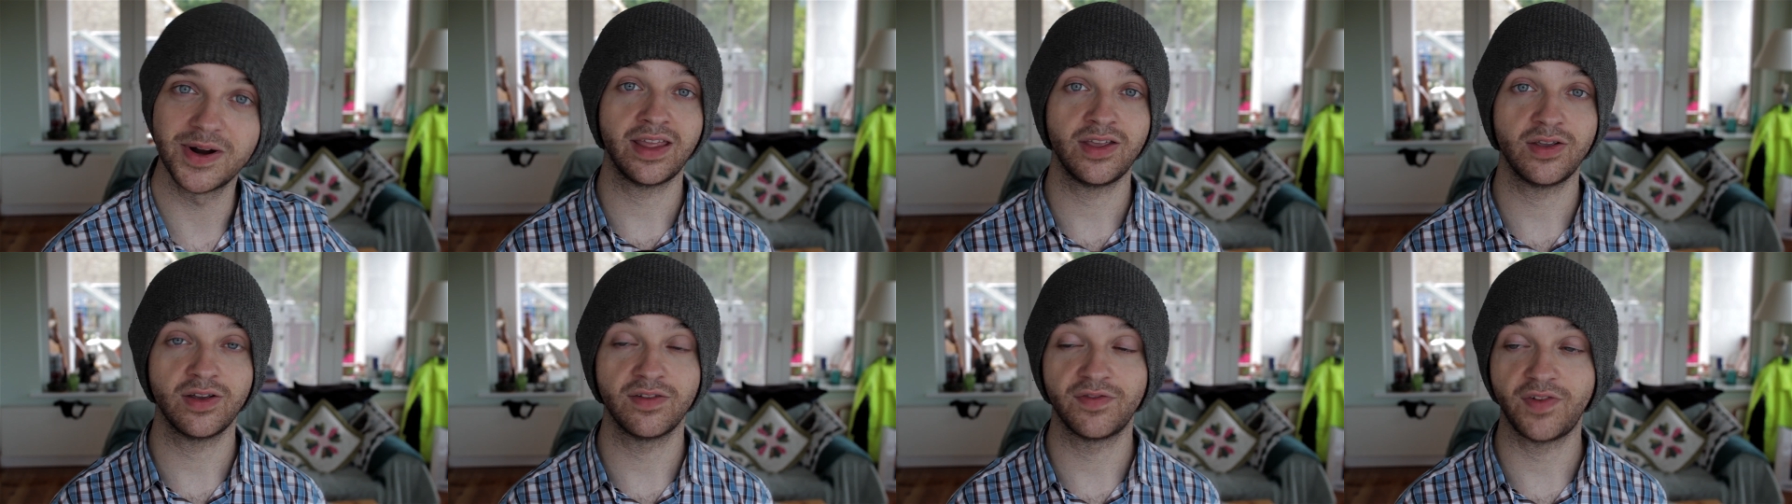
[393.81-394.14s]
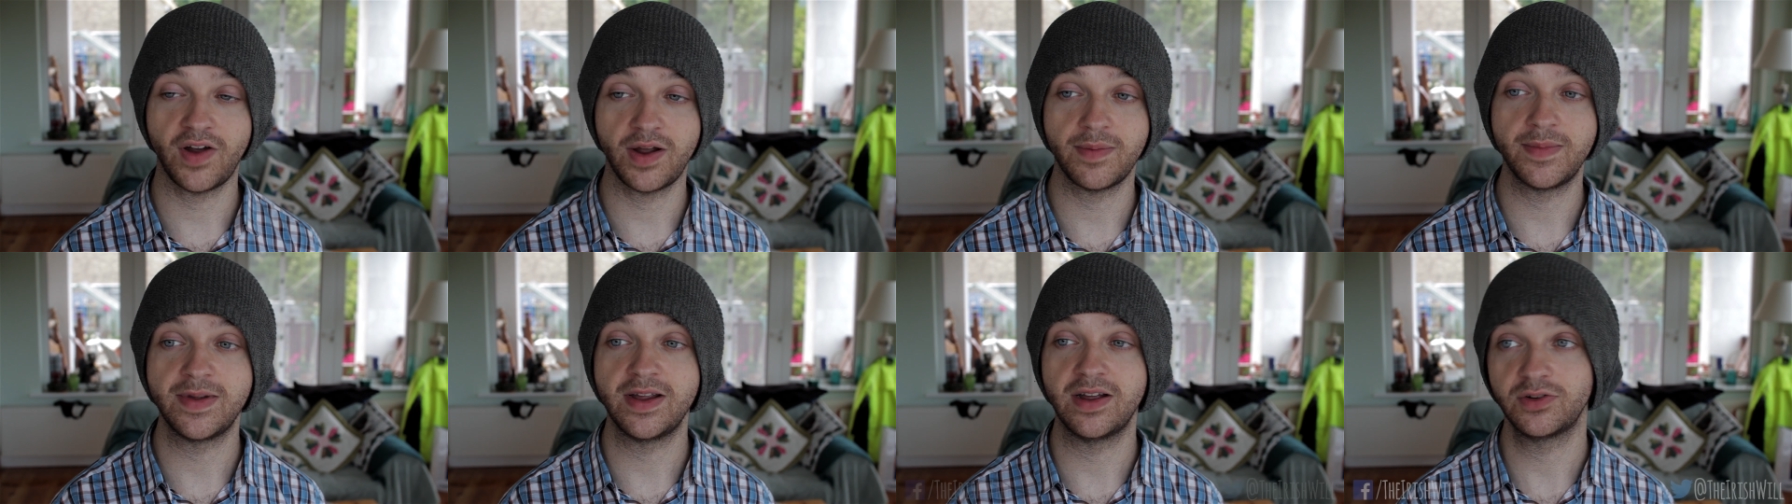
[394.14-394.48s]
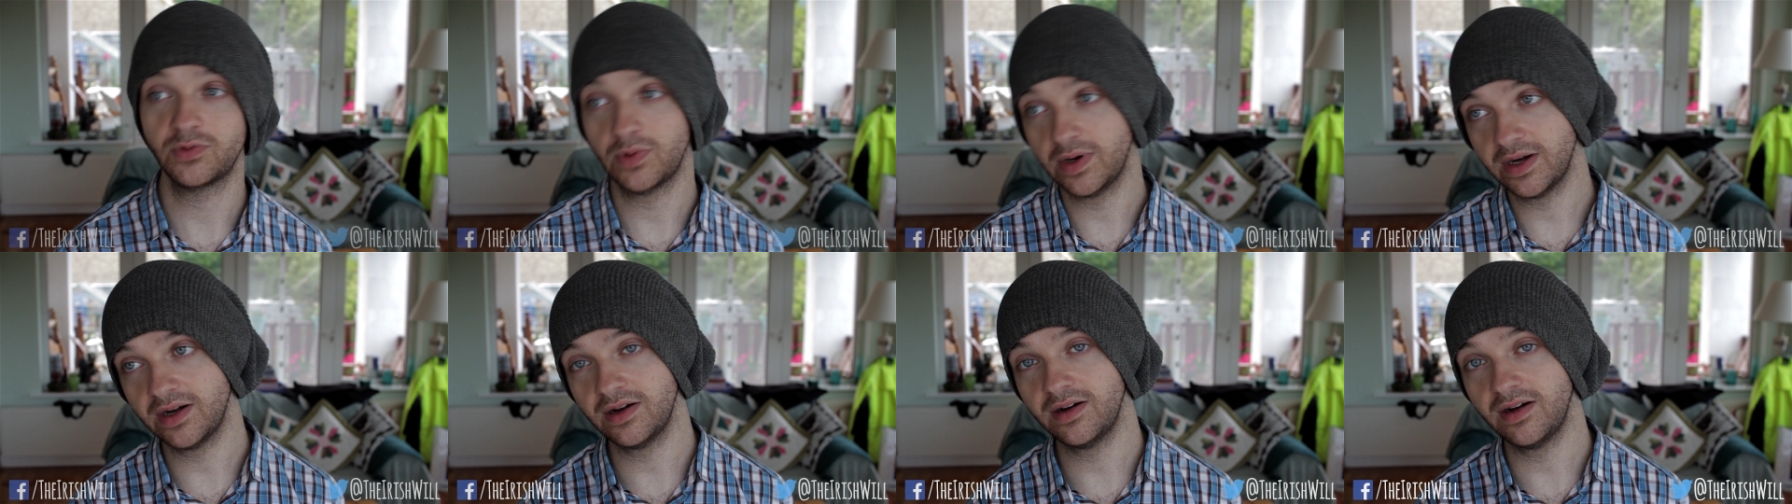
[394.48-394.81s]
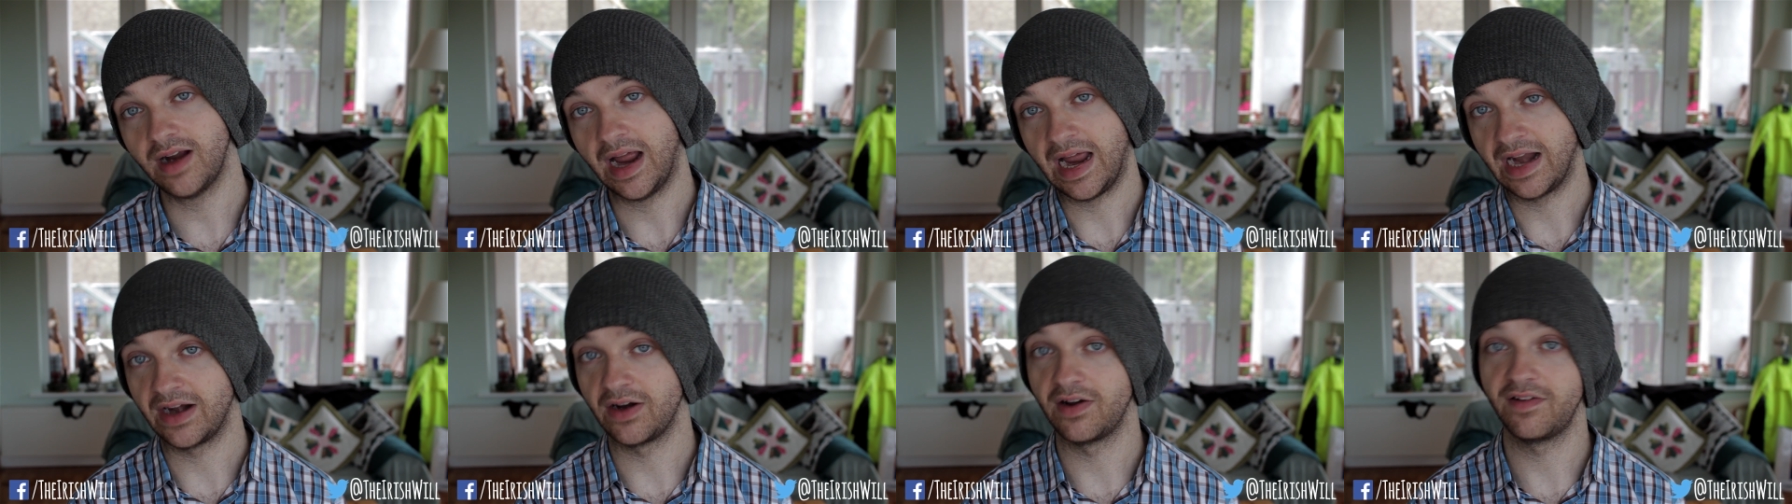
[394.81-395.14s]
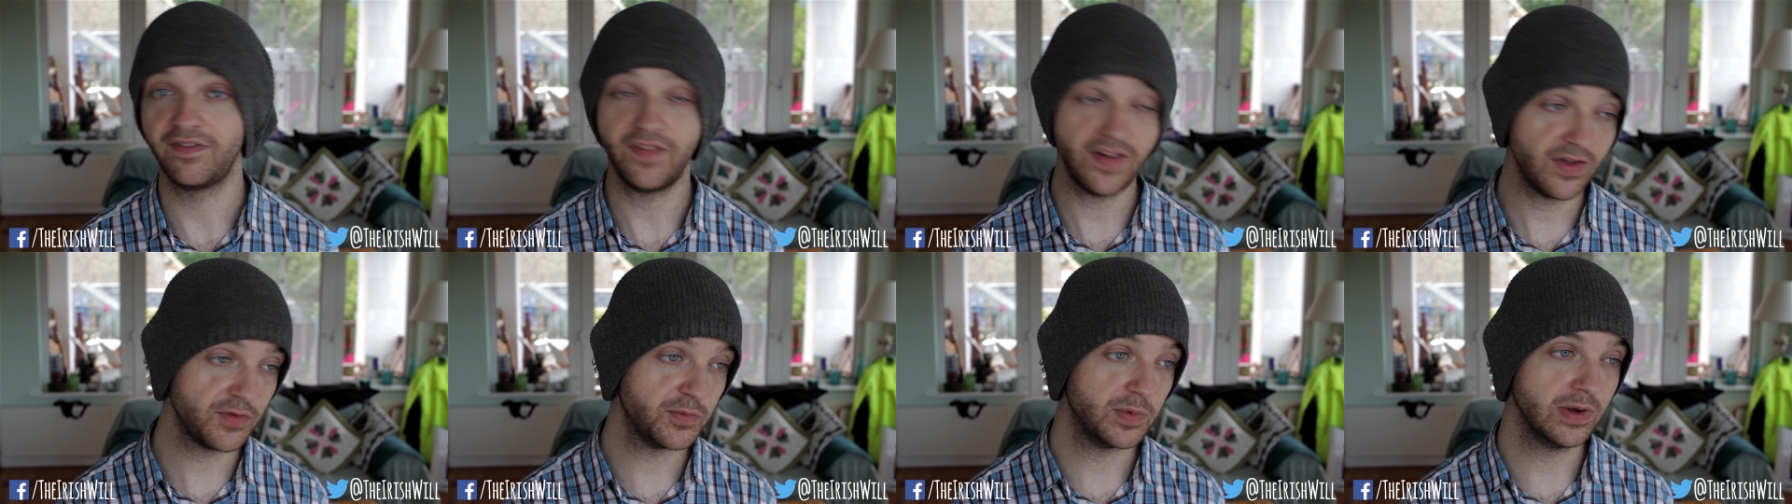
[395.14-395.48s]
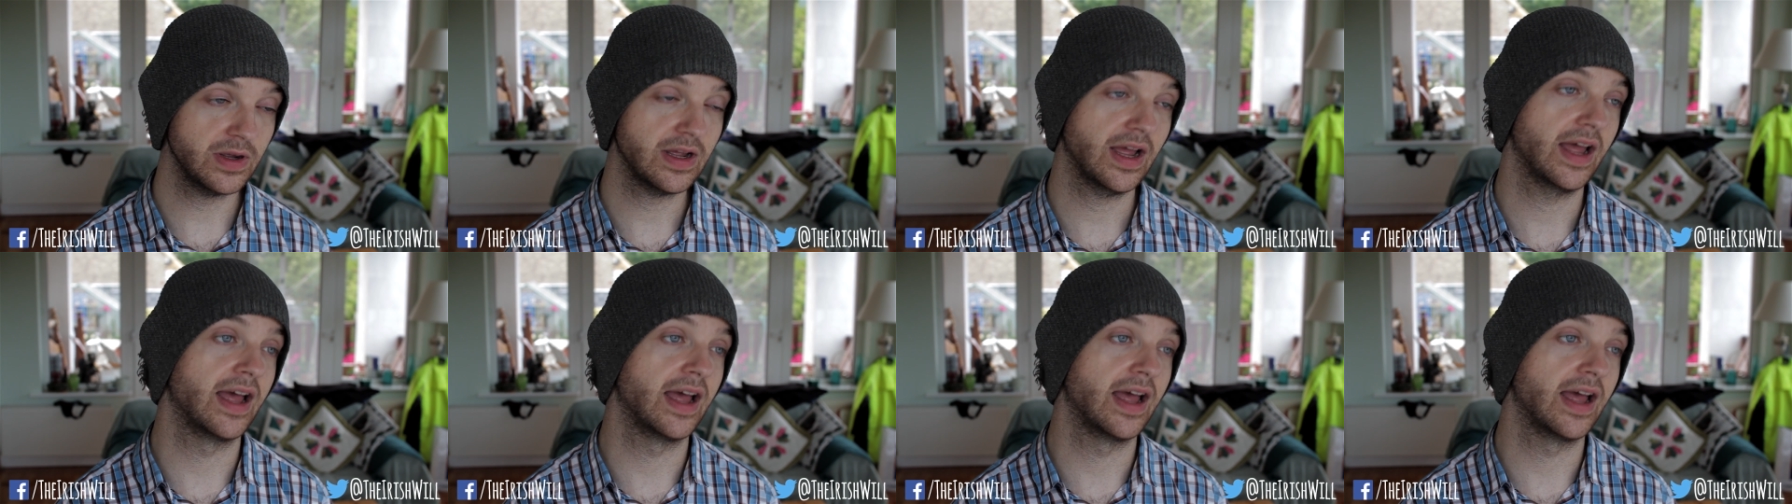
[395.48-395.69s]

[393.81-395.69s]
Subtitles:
You can find me on Twitter and on Facebook